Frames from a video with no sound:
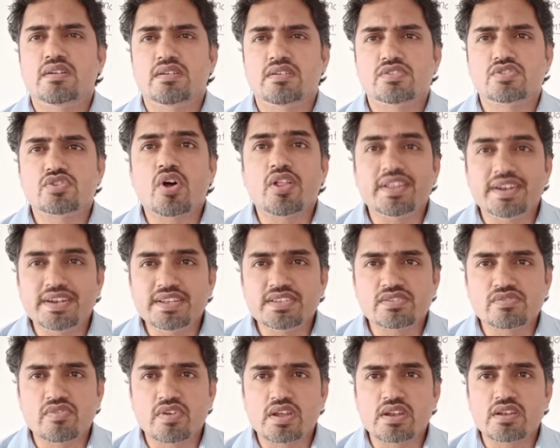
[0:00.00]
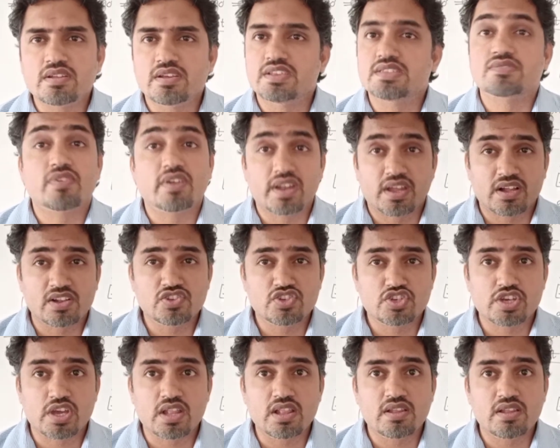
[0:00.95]
solid sphere, spherical
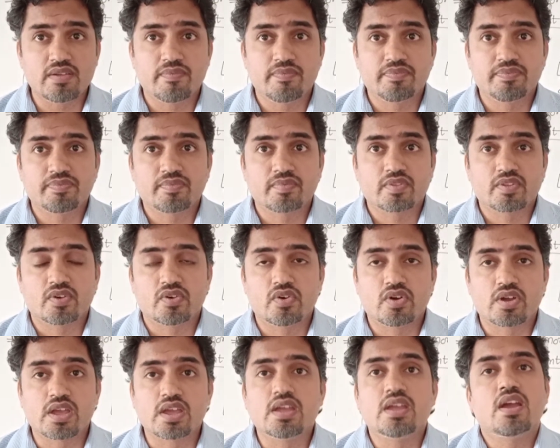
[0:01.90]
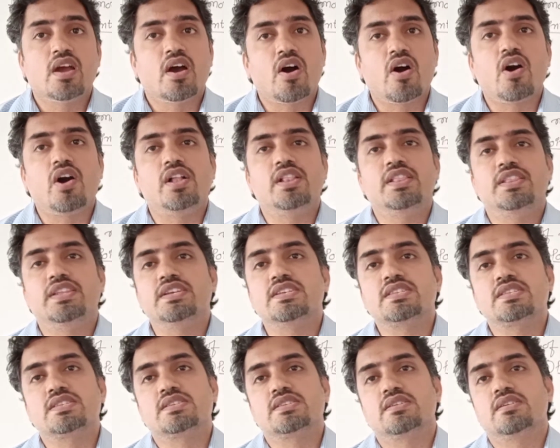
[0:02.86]
shell. Okay, all this
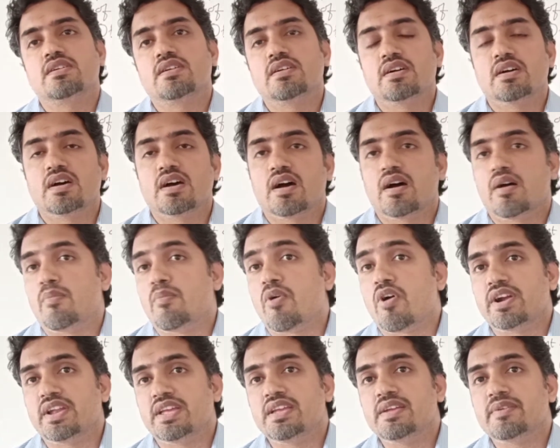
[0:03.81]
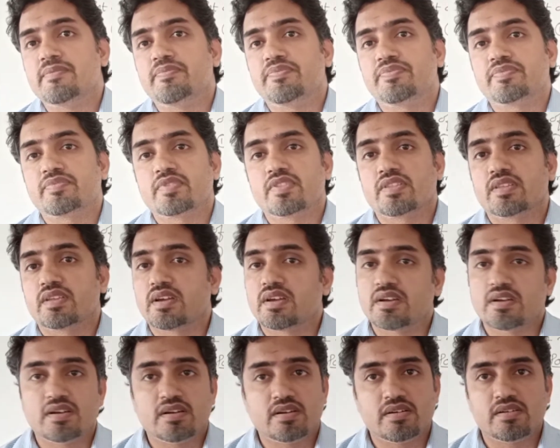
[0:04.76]
body,
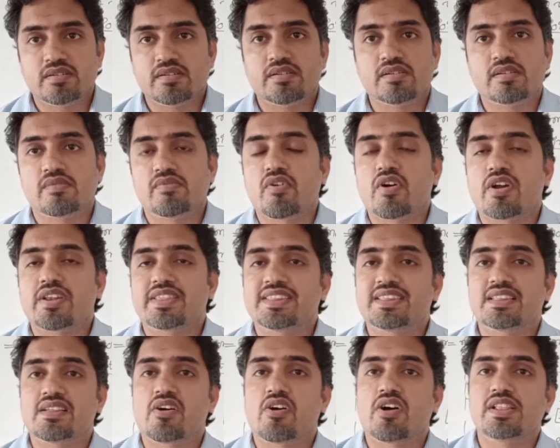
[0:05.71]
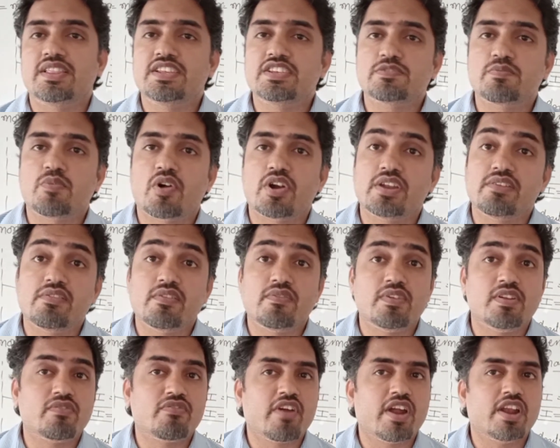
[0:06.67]
for all this body we
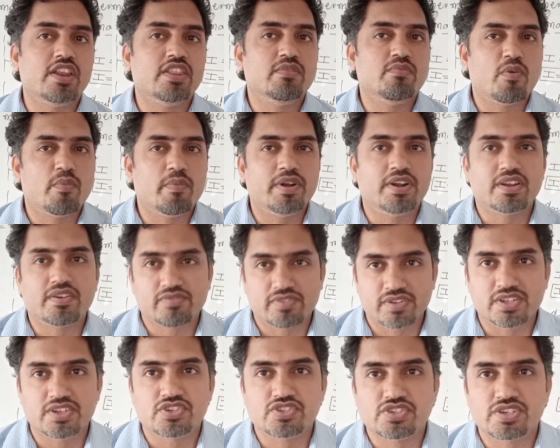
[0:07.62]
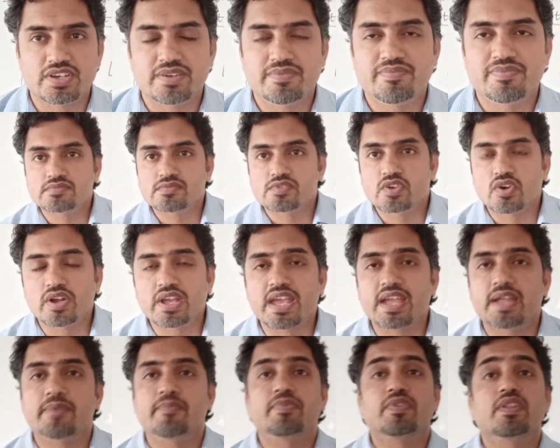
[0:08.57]
will find the moment of inertia.
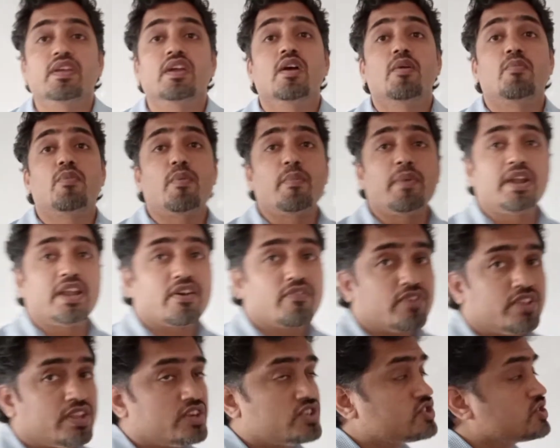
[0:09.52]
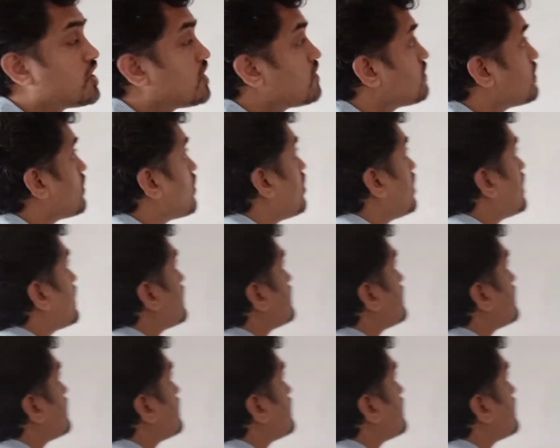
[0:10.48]
Okay, moment of inertia of rod.